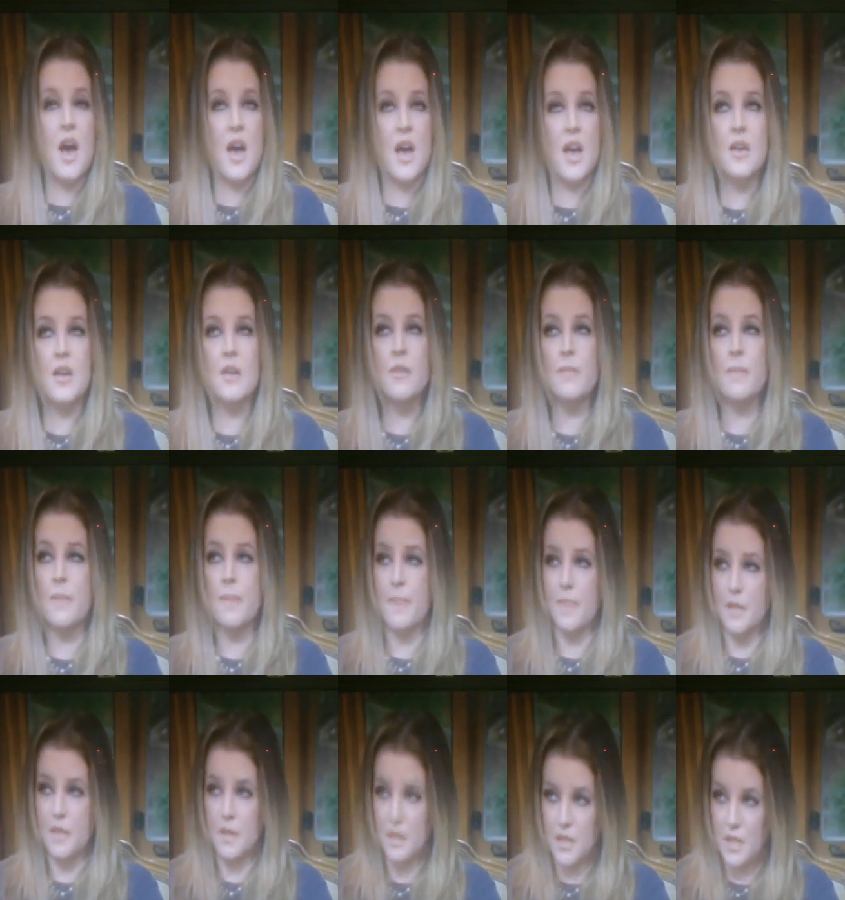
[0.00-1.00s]
I
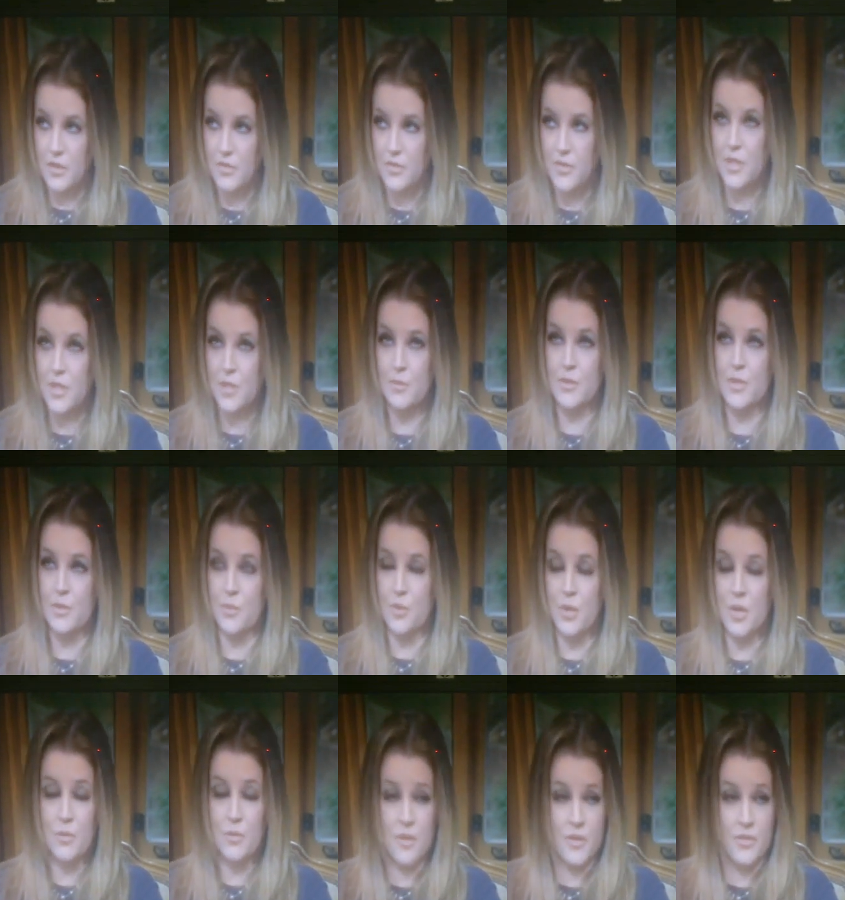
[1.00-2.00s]
left him to
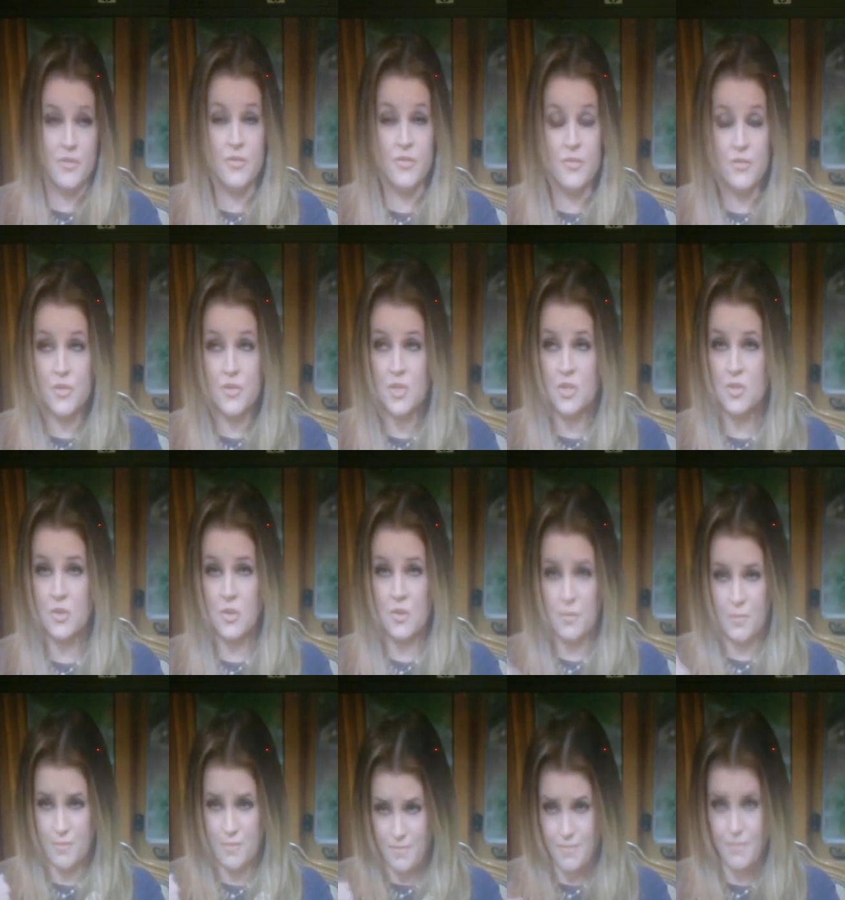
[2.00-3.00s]
put my, to sort
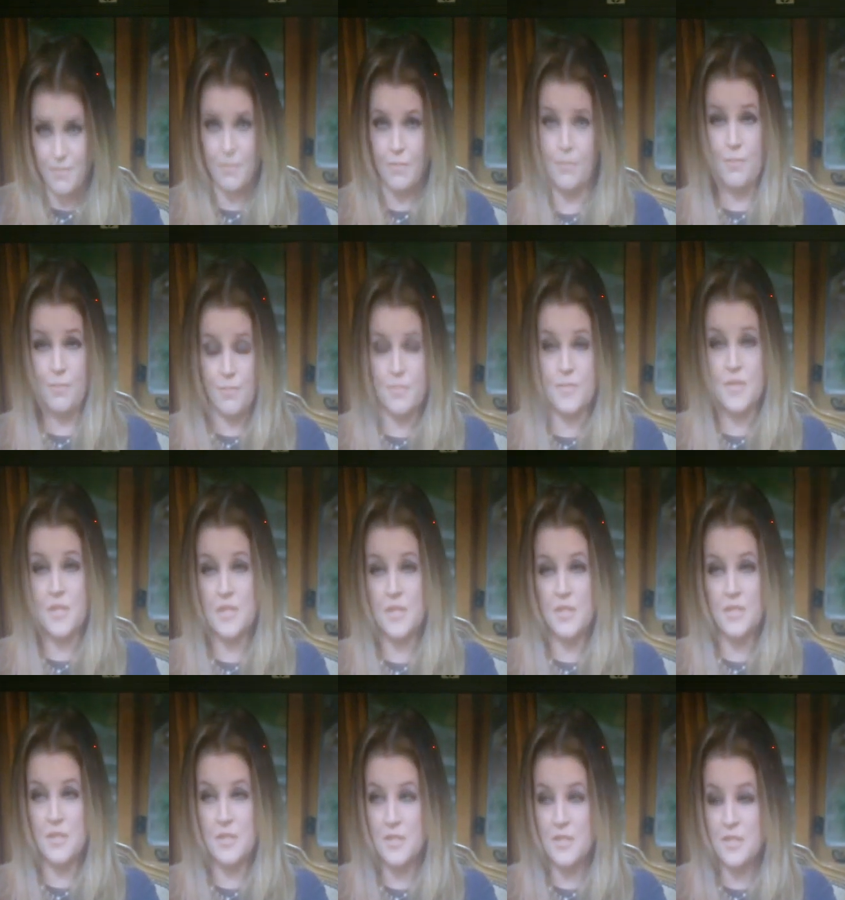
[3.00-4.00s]
of
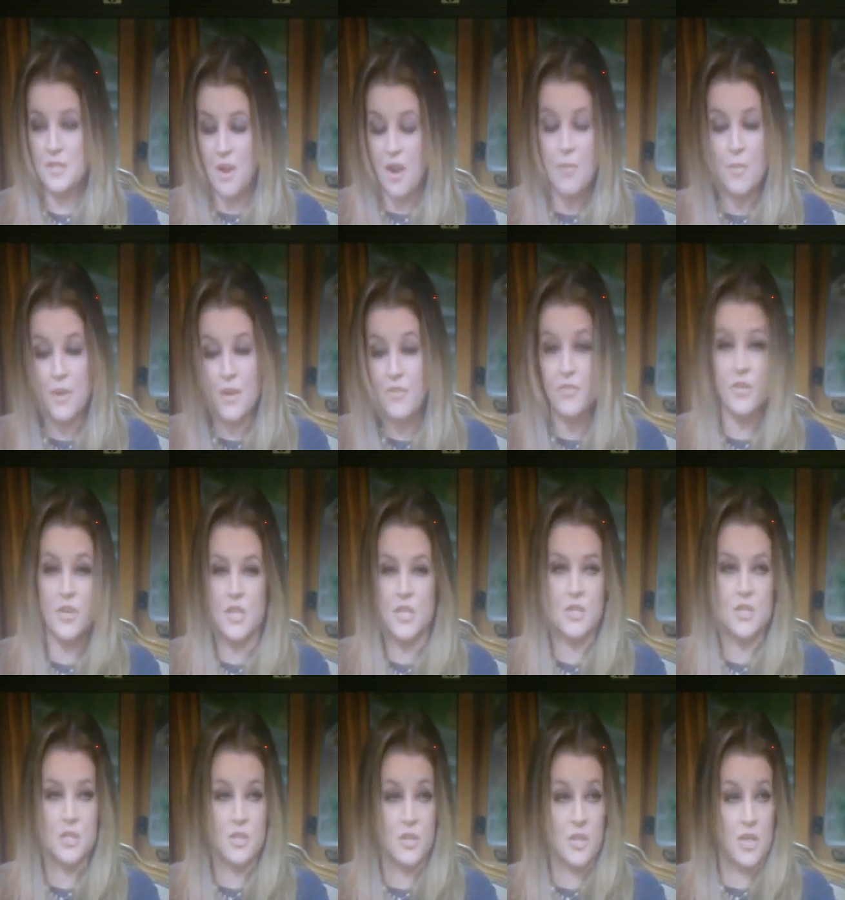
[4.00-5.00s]
stomp my foot
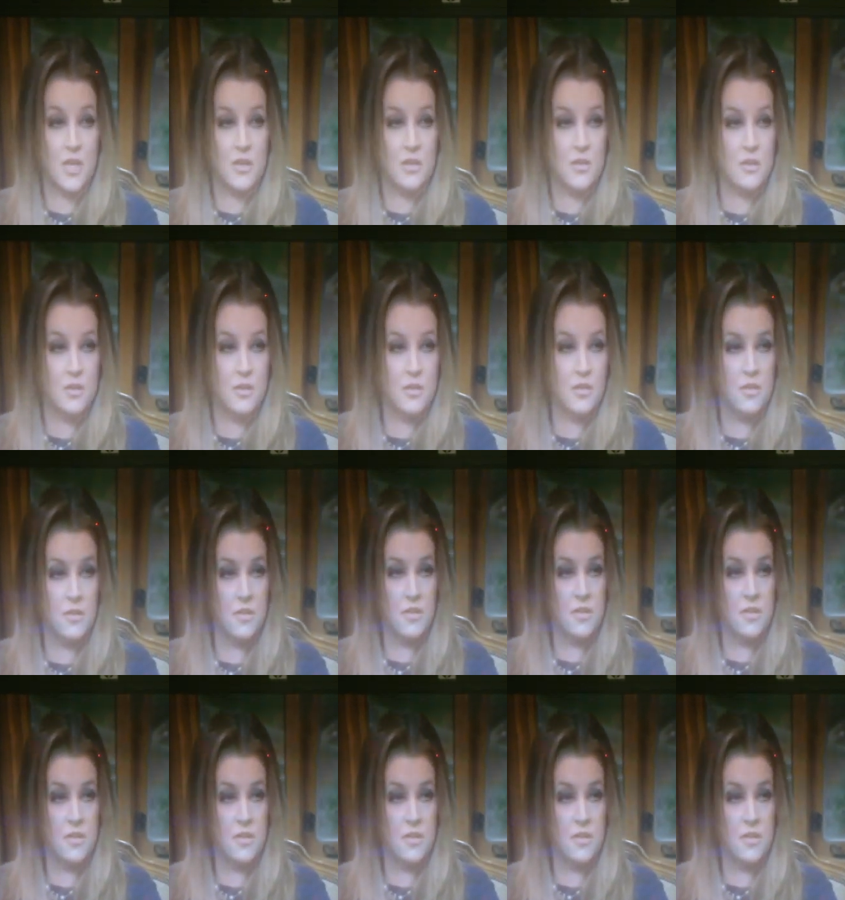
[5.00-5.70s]
into the ground.